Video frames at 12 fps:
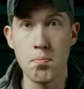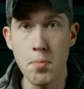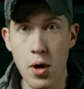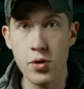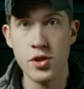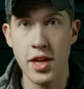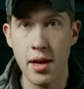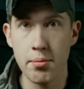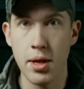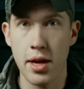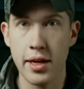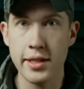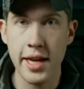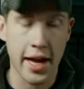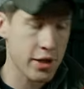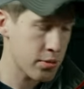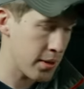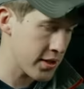most M-LOK
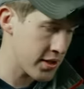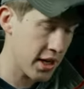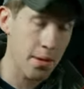attachments.